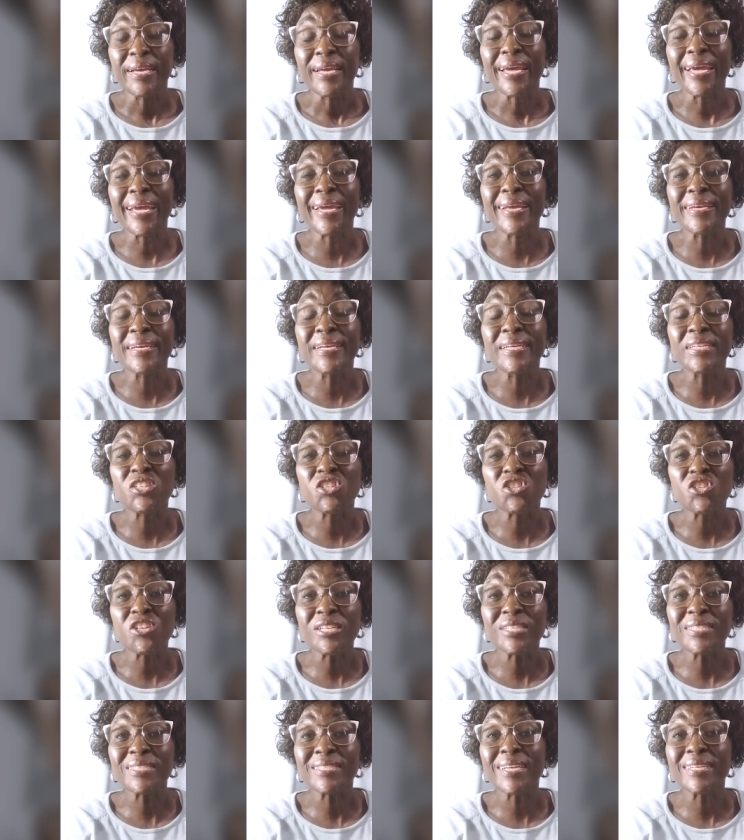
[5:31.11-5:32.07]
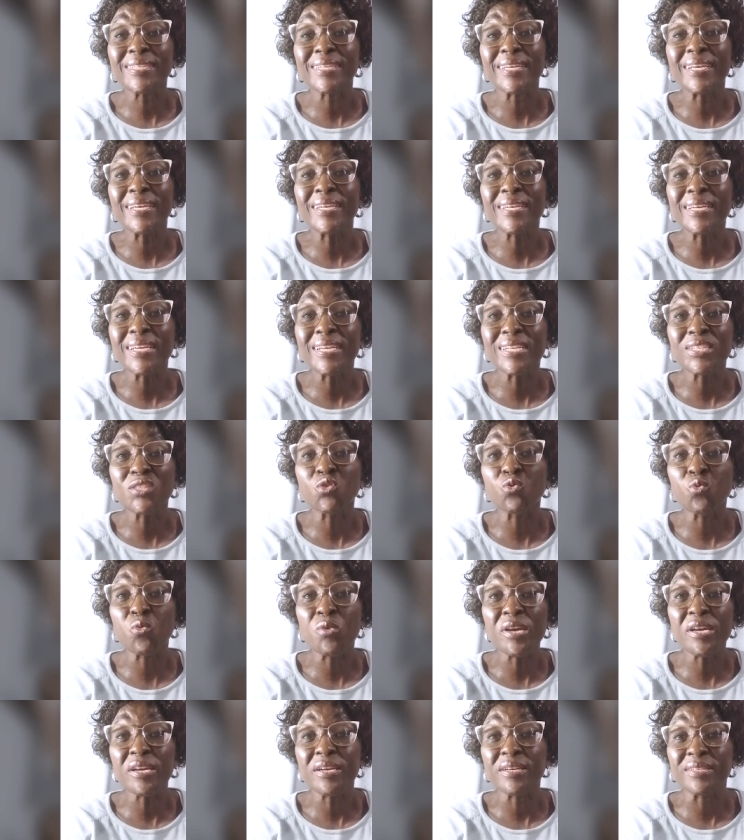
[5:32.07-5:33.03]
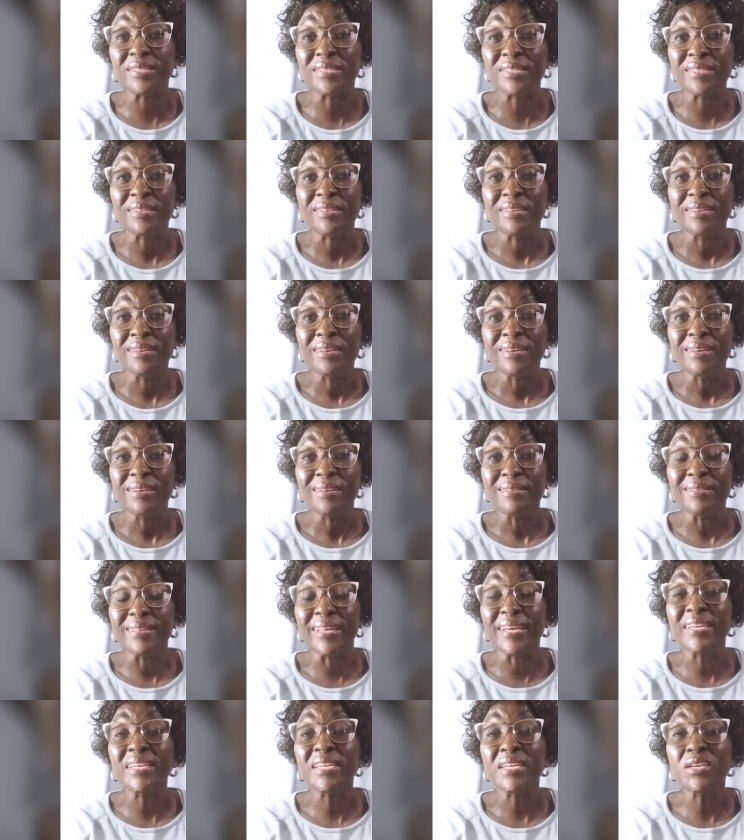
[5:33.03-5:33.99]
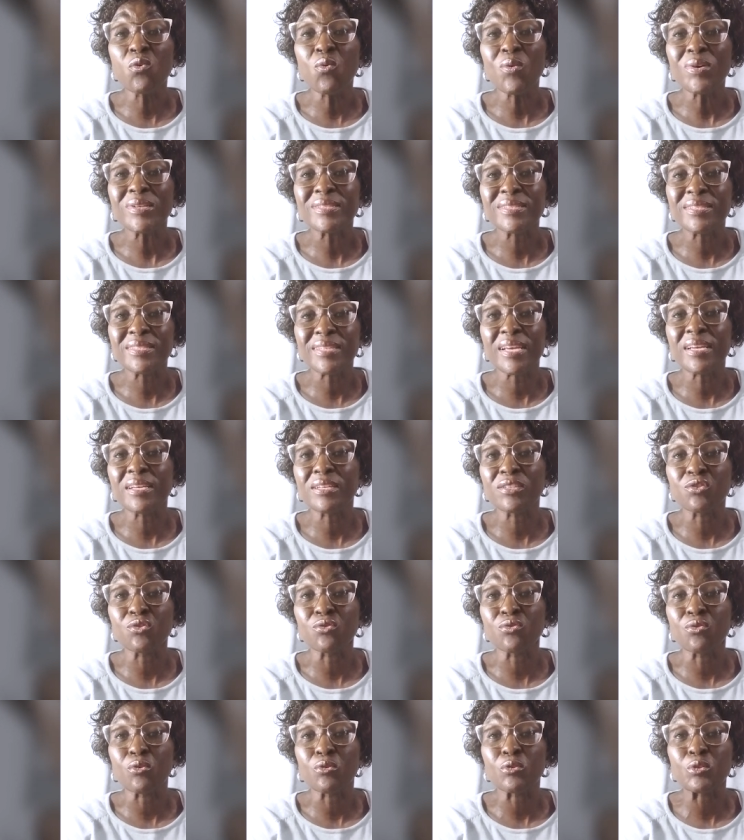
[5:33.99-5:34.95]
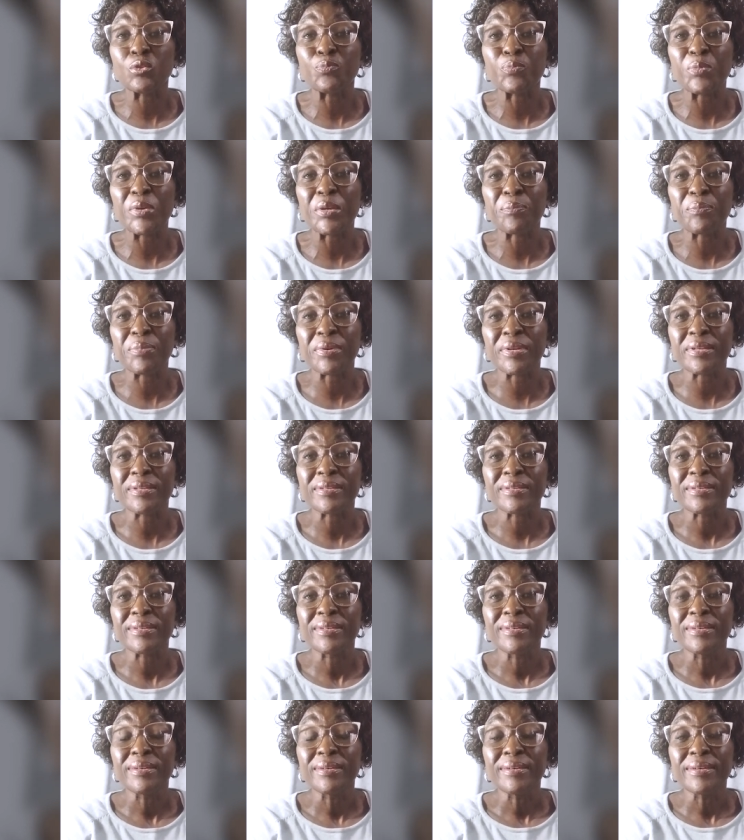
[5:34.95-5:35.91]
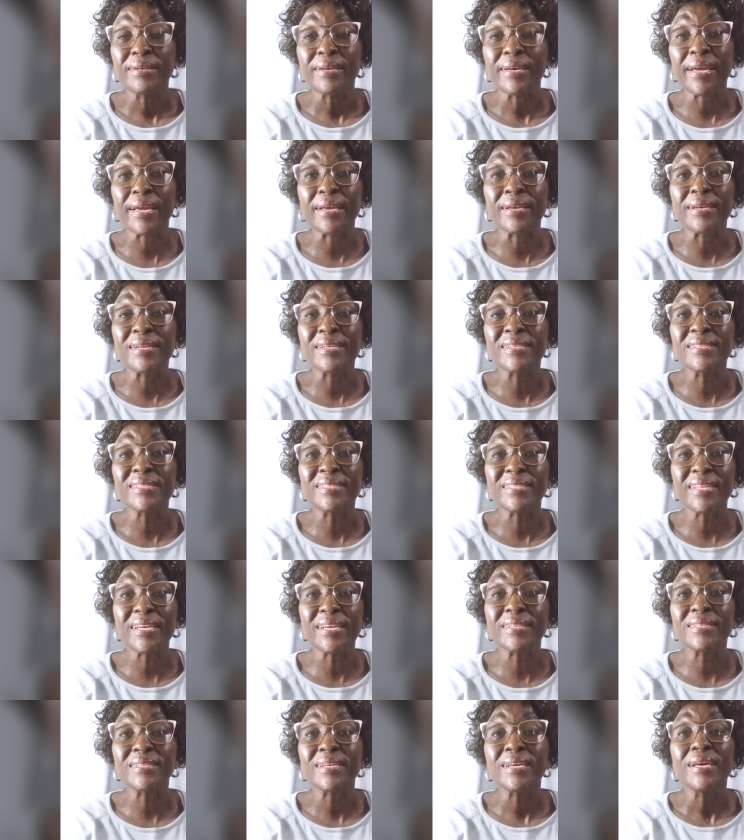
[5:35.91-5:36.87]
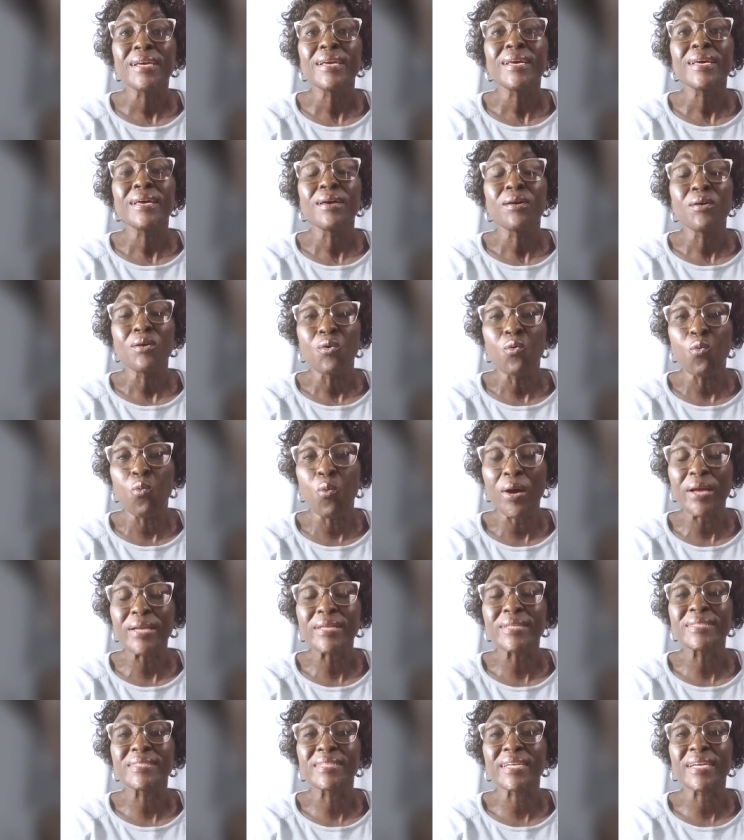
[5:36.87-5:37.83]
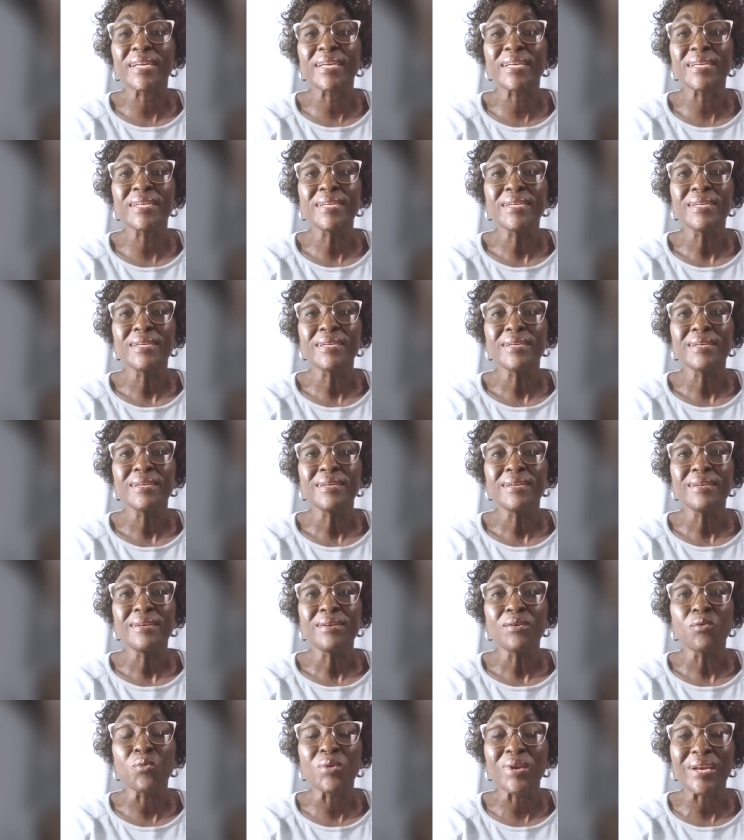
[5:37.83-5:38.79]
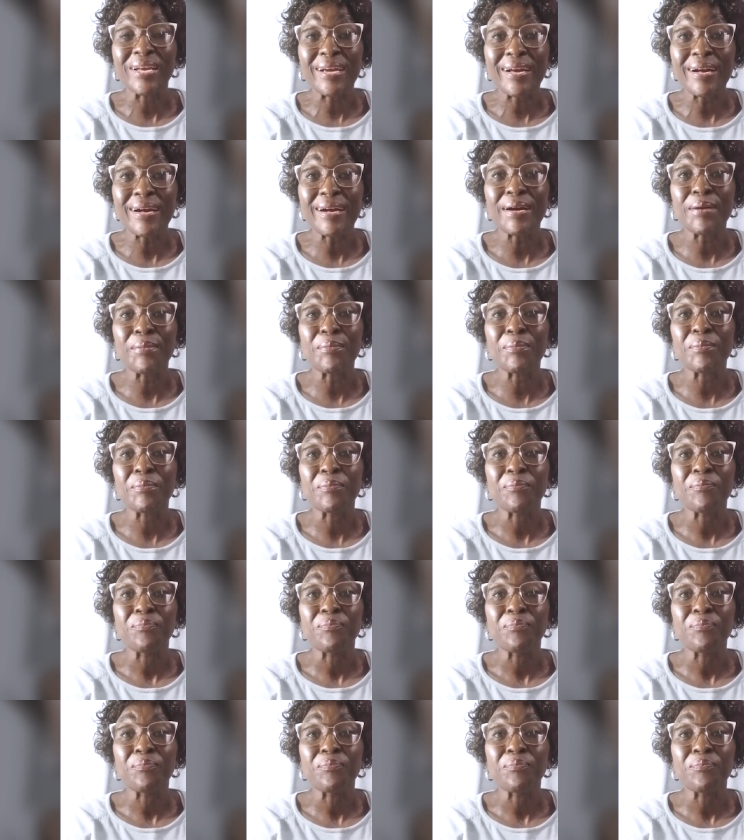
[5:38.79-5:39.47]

And he trusted in his word that he was saying to those people. And he said, One day will come.